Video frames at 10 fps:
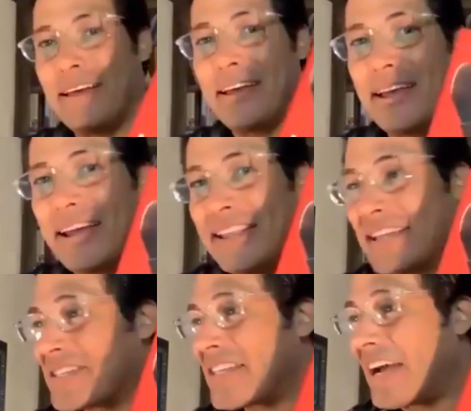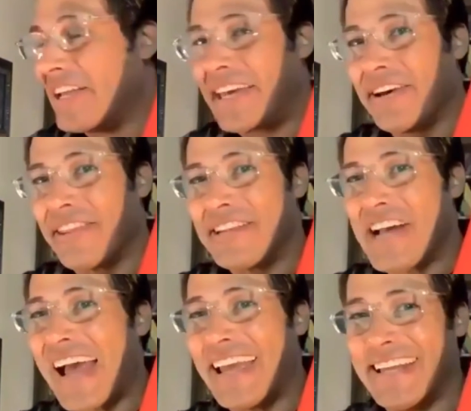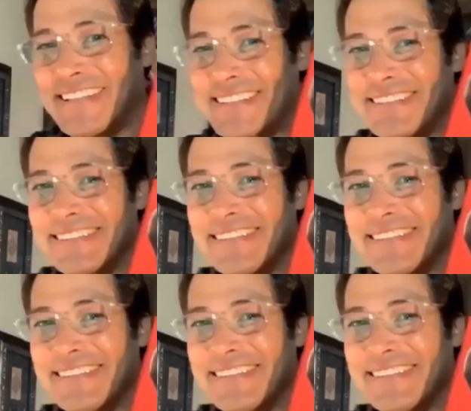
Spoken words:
And this is how you kill the giants,